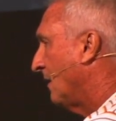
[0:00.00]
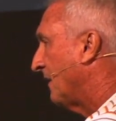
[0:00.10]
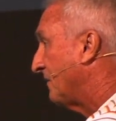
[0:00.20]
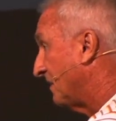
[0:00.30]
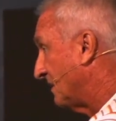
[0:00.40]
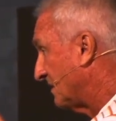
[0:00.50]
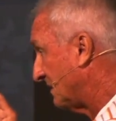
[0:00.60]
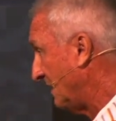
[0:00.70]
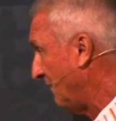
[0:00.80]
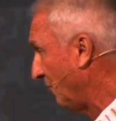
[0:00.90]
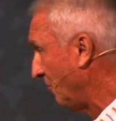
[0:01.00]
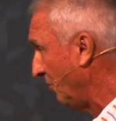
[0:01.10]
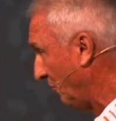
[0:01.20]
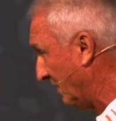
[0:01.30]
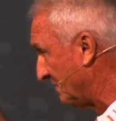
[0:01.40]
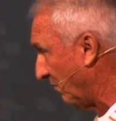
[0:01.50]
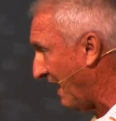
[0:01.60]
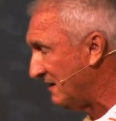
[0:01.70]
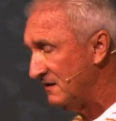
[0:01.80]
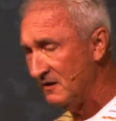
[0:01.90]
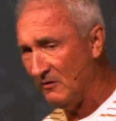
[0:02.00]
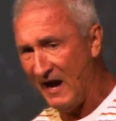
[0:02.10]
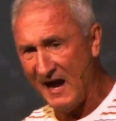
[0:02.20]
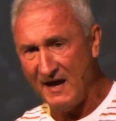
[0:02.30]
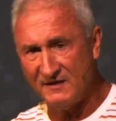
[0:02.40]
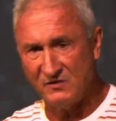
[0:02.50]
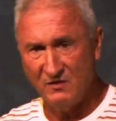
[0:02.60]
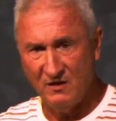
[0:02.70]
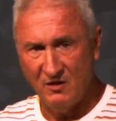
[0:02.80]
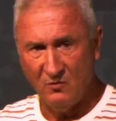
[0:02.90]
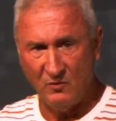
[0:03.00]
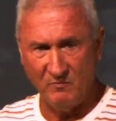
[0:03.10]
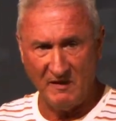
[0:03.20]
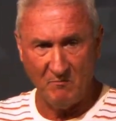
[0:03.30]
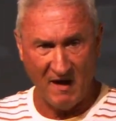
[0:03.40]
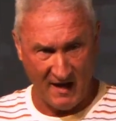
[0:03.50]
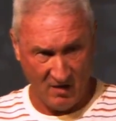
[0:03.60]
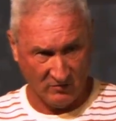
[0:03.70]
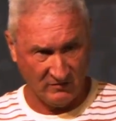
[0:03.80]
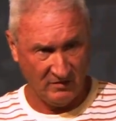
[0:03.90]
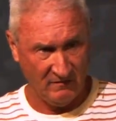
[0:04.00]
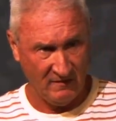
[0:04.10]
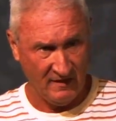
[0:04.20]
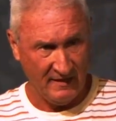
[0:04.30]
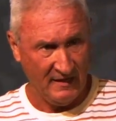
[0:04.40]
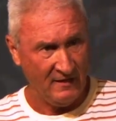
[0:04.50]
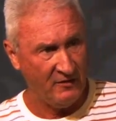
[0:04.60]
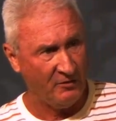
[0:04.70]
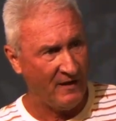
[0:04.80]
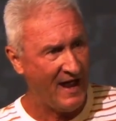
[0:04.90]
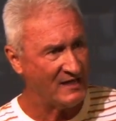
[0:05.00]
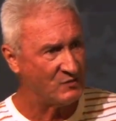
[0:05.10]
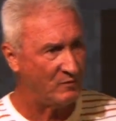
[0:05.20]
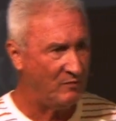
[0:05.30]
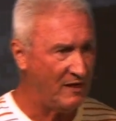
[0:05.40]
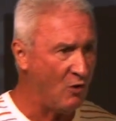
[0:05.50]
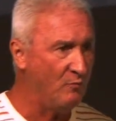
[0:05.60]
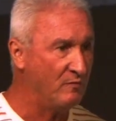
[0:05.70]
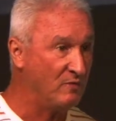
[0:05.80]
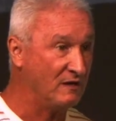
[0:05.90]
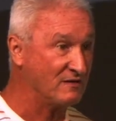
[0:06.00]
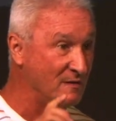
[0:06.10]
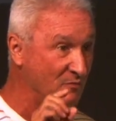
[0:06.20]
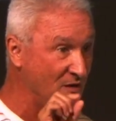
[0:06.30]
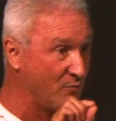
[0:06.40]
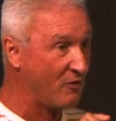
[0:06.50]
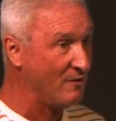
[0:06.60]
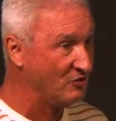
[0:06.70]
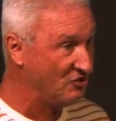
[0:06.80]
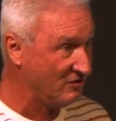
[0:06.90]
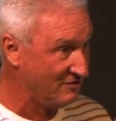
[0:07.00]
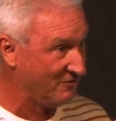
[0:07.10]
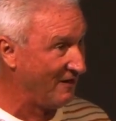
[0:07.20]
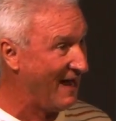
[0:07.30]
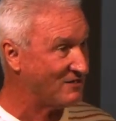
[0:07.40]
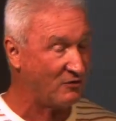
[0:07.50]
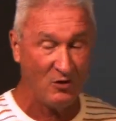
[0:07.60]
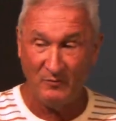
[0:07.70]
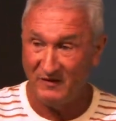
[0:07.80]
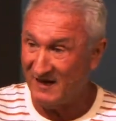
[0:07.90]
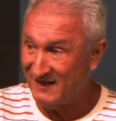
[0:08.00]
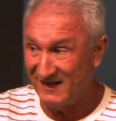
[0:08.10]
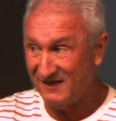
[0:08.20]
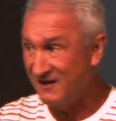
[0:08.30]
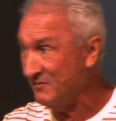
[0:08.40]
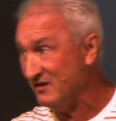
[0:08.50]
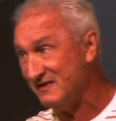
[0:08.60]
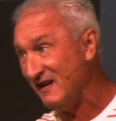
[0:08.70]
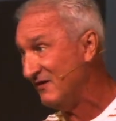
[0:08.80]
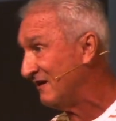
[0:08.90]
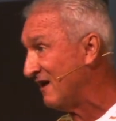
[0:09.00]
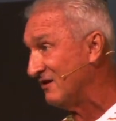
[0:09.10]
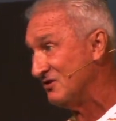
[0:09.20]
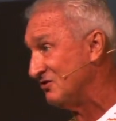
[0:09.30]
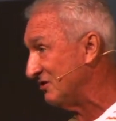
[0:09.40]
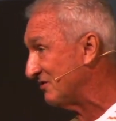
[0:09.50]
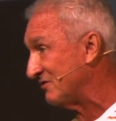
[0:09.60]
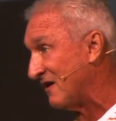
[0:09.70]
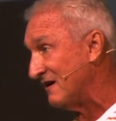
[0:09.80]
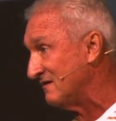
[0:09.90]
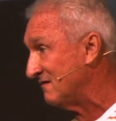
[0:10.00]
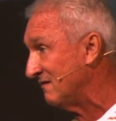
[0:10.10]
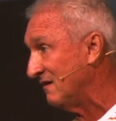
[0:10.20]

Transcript: That the deceiver who has blinded their eyes would be bound, their eyes would be opened, because I'm going to promise you, until their eyes are opened, they can't come to a saving knowledge of Jesus Christ.